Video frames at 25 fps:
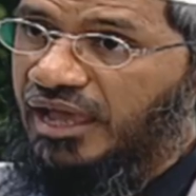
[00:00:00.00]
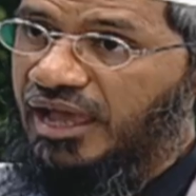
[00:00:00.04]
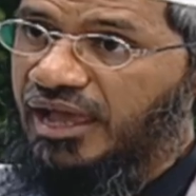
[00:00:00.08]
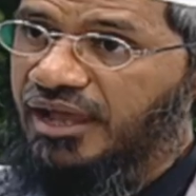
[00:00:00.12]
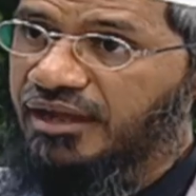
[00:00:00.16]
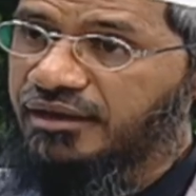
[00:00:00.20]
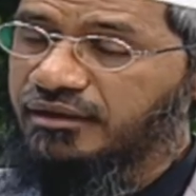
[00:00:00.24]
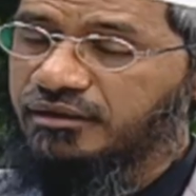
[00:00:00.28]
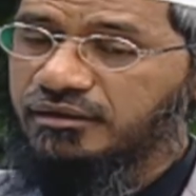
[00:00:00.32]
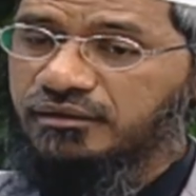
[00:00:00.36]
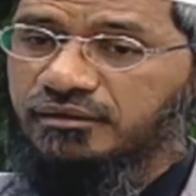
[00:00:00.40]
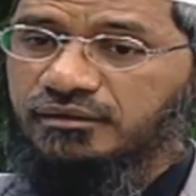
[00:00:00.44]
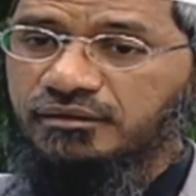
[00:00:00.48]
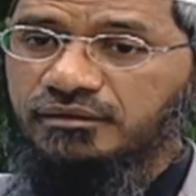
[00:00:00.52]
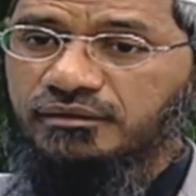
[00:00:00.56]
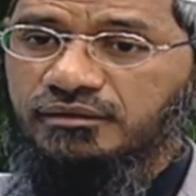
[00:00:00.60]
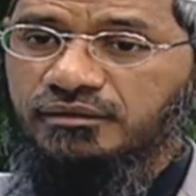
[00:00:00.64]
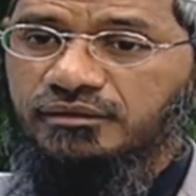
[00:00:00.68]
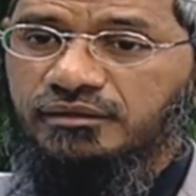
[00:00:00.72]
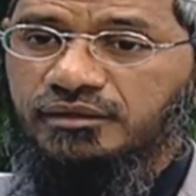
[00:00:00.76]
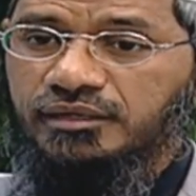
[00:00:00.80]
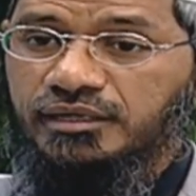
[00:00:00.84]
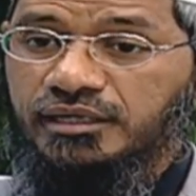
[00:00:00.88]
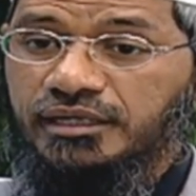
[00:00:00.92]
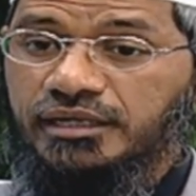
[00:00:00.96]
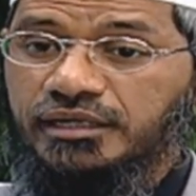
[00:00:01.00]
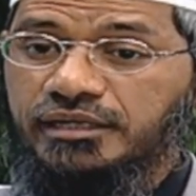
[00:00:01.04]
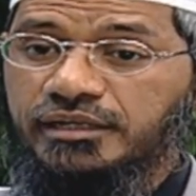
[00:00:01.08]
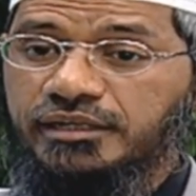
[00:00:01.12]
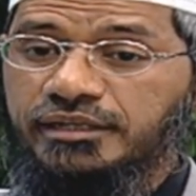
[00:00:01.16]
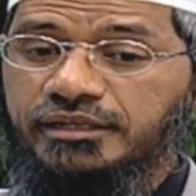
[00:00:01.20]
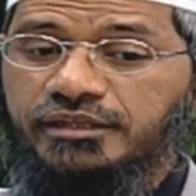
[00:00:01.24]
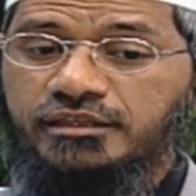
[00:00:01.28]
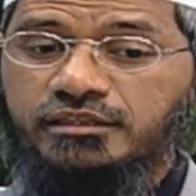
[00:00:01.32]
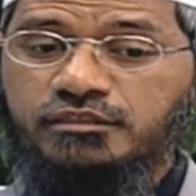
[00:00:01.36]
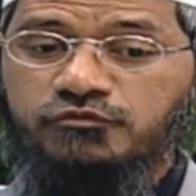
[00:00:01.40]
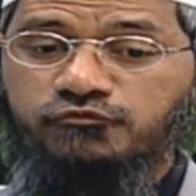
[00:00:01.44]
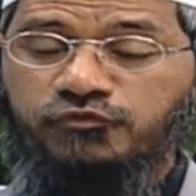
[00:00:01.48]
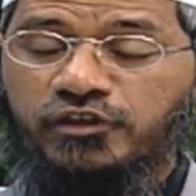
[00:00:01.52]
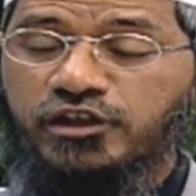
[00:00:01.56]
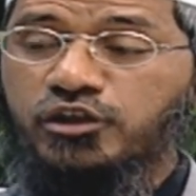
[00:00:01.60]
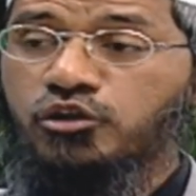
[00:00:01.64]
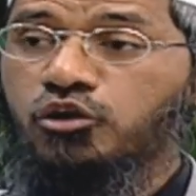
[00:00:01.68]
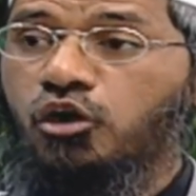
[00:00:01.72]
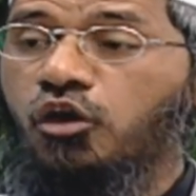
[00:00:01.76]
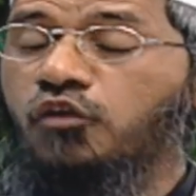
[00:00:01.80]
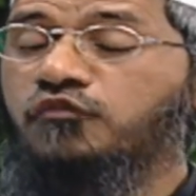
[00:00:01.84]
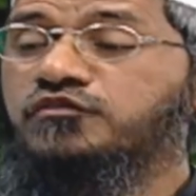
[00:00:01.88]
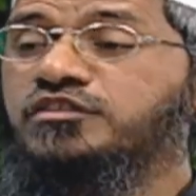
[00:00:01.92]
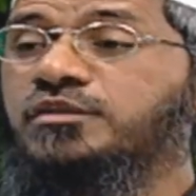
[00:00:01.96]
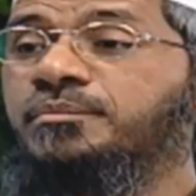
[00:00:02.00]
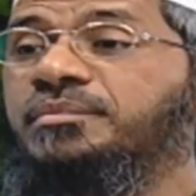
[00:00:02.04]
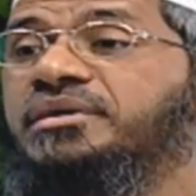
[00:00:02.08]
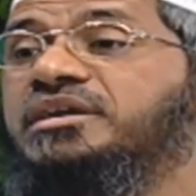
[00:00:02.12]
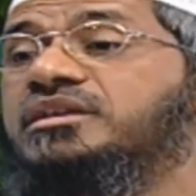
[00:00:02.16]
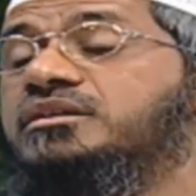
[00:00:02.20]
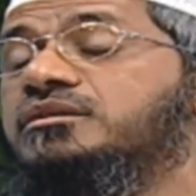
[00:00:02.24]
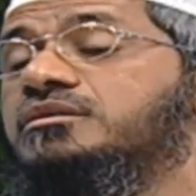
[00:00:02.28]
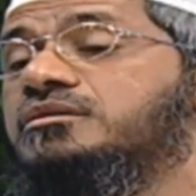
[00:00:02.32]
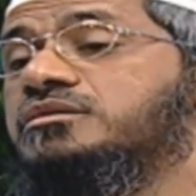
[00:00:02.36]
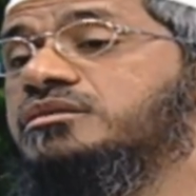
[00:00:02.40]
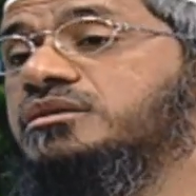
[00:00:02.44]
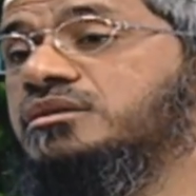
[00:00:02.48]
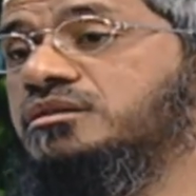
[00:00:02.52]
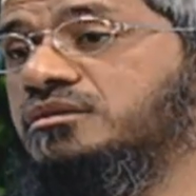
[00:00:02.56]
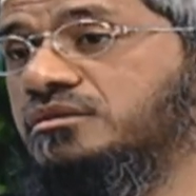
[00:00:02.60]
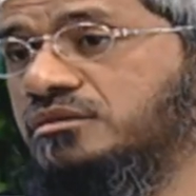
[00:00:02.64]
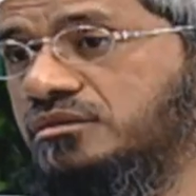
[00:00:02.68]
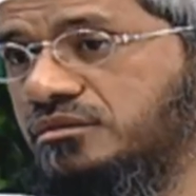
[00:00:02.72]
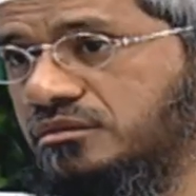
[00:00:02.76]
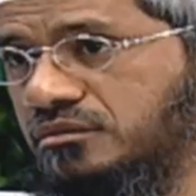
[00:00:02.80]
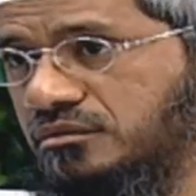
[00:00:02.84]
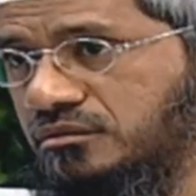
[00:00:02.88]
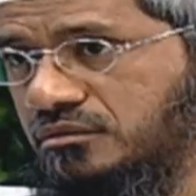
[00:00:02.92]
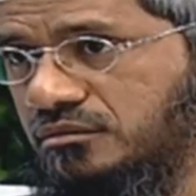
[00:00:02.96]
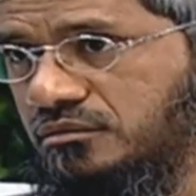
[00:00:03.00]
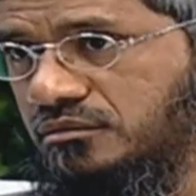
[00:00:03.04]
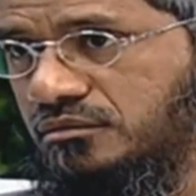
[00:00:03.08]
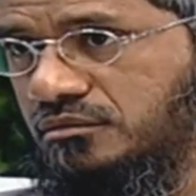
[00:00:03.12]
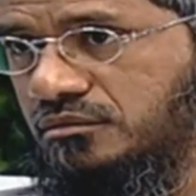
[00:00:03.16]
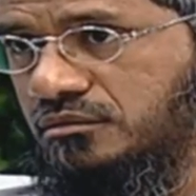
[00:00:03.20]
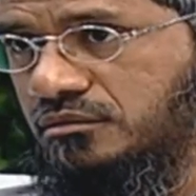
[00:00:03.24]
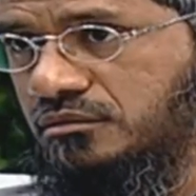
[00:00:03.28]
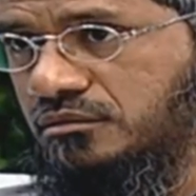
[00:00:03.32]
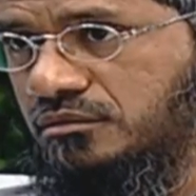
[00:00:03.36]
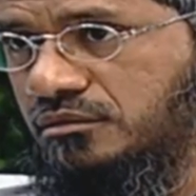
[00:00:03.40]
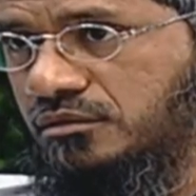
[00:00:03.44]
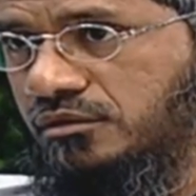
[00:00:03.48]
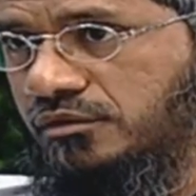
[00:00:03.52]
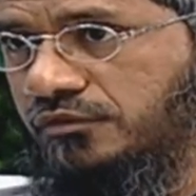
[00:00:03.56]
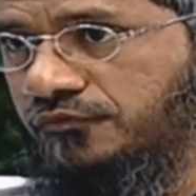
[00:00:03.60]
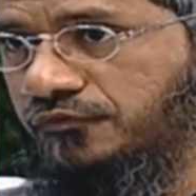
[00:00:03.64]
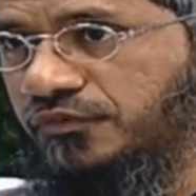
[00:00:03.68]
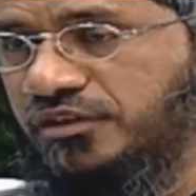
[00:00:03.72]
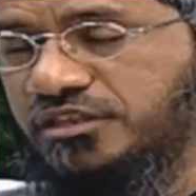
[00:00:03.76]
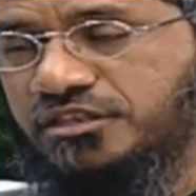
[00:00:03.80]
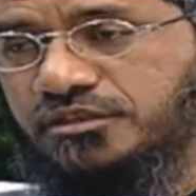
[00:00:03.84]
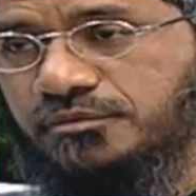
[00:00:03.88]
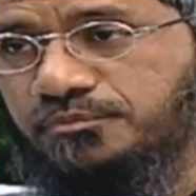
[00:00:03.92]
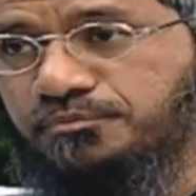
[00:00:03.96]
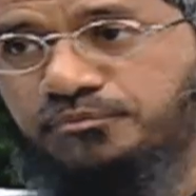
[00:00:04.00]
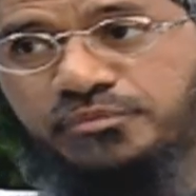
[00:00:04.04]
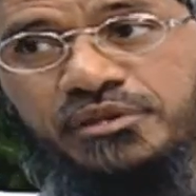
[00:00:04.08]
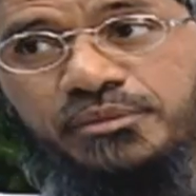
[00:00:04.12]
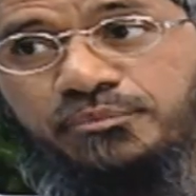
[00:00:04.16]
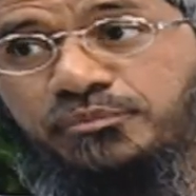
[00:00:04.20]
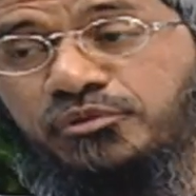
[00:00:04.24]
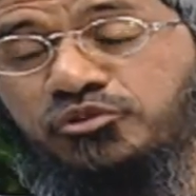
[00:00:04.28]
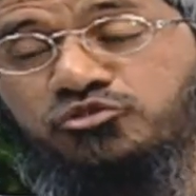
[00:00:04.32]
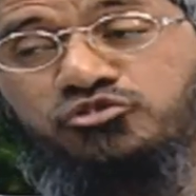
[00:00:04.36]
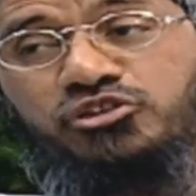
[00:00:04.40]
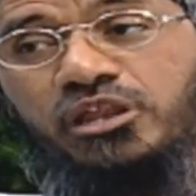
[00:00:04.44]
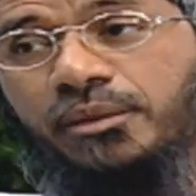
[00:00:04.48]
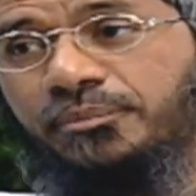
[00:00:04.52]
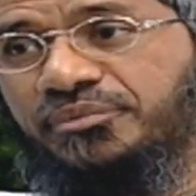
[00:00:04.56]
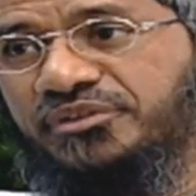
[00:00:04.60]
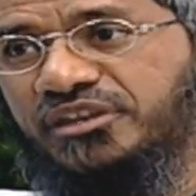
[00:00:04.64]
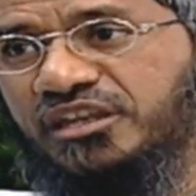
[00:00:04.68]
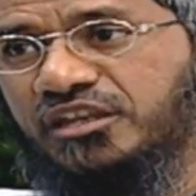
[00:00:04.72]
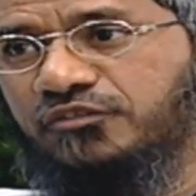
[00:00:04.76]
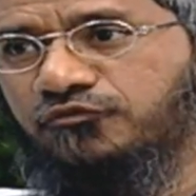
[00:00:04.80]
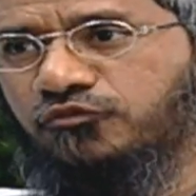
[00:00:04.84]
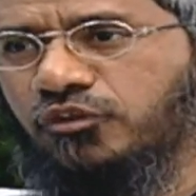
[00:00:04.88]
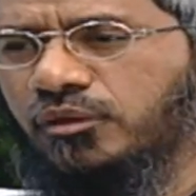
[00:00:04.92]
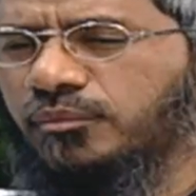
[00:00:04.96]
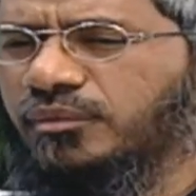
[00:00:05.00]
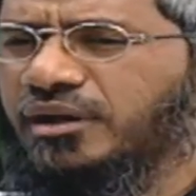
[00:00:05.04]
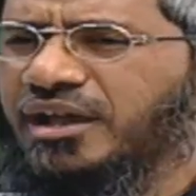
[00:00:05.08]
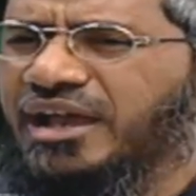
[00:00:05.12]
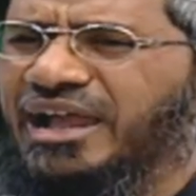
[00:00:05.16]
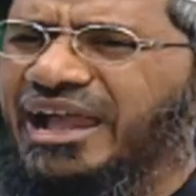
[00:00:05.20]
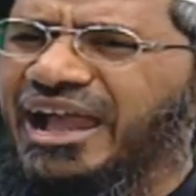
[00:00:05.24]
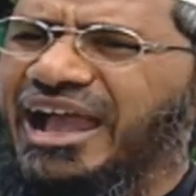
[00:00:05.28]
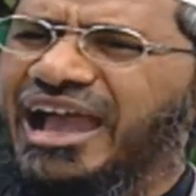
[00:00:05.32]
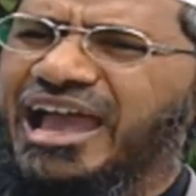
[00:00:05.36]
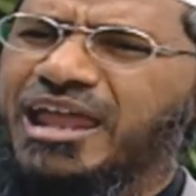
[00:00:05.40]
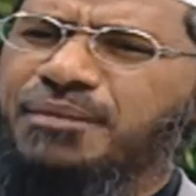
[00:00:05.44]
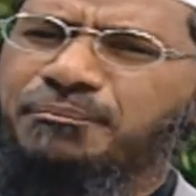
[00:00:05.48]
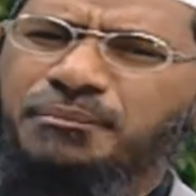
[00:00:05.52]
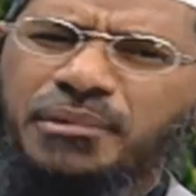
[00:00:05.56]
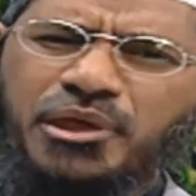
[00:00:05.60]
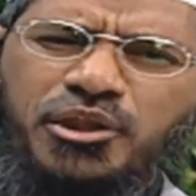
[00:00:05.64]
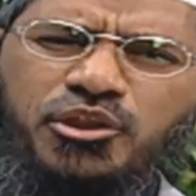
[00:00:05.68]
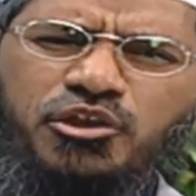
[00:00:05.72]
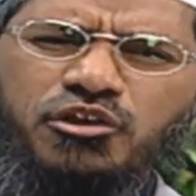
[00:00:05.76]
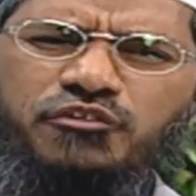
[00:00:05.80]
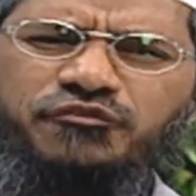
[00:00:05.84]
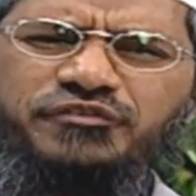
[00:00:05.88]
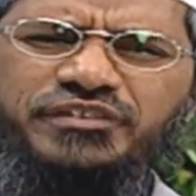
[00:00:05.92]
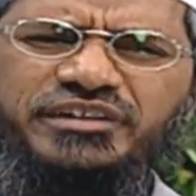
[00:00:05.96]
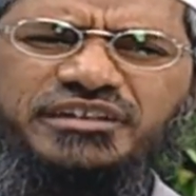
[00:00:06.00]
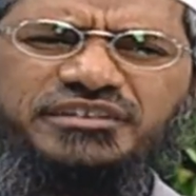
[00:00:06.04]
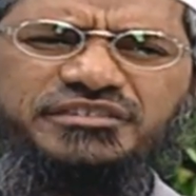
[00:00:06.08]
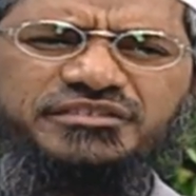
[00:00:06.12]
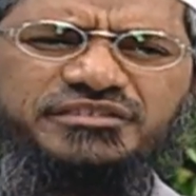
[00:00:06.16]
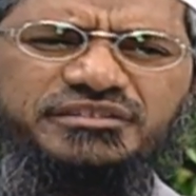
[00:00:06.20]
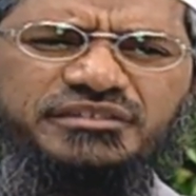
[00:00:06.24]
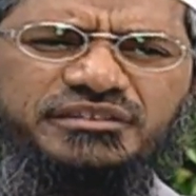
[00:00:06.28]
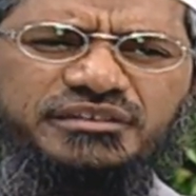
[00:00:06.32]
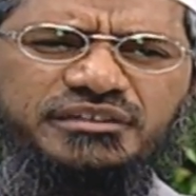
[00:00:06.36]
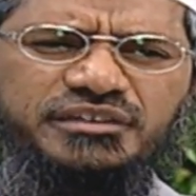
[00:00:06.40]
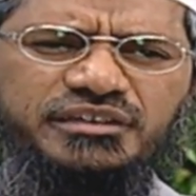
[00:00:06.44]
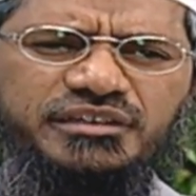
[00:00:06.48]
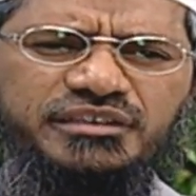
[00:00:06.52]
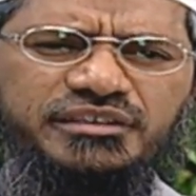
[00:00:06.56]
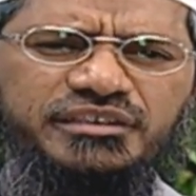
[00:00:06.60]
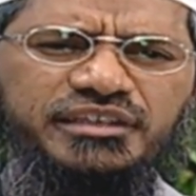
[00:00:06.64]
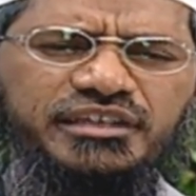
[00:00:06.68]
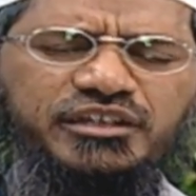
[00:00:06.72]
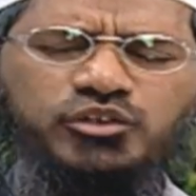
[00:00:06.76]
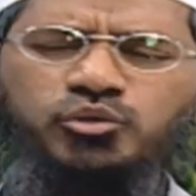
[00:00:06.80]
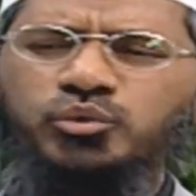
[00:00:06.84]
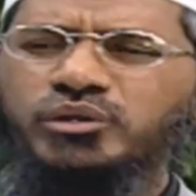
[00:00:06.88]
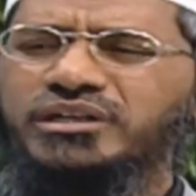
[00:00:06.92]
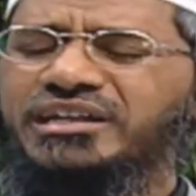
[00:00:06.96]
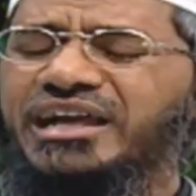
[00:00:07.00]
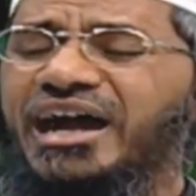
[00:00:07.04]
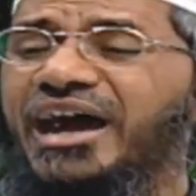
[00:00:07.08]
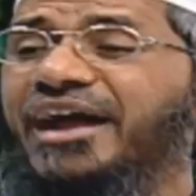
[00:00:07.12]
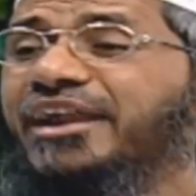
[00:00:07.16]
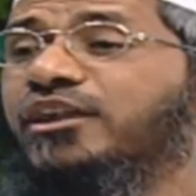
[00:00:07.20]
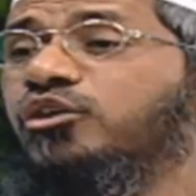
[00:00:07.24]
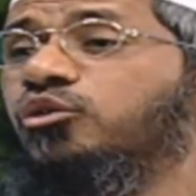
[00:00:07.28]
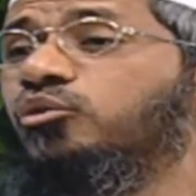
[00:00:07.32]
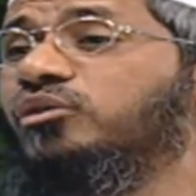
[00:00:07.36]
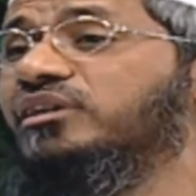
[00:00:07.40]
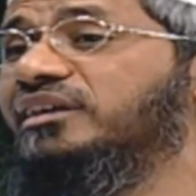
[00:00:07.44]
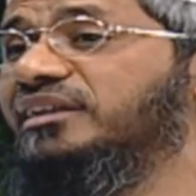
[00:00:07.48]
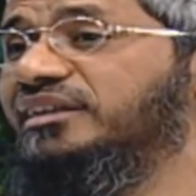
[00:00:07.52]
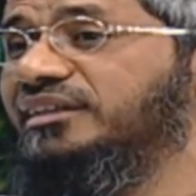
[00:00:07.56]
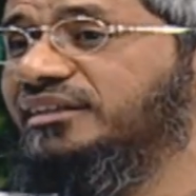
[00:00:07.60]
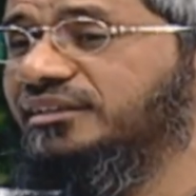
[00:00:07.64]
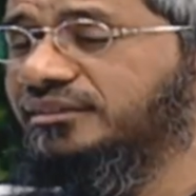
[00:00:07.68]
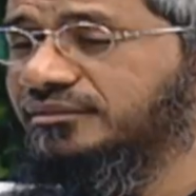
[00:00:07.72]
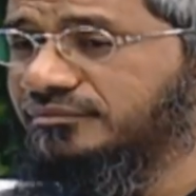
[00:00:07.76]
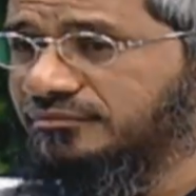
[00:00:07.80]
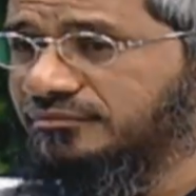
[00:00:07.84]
And it is one of the major sins which people should abstain from. And many of us, they do it unknowingly,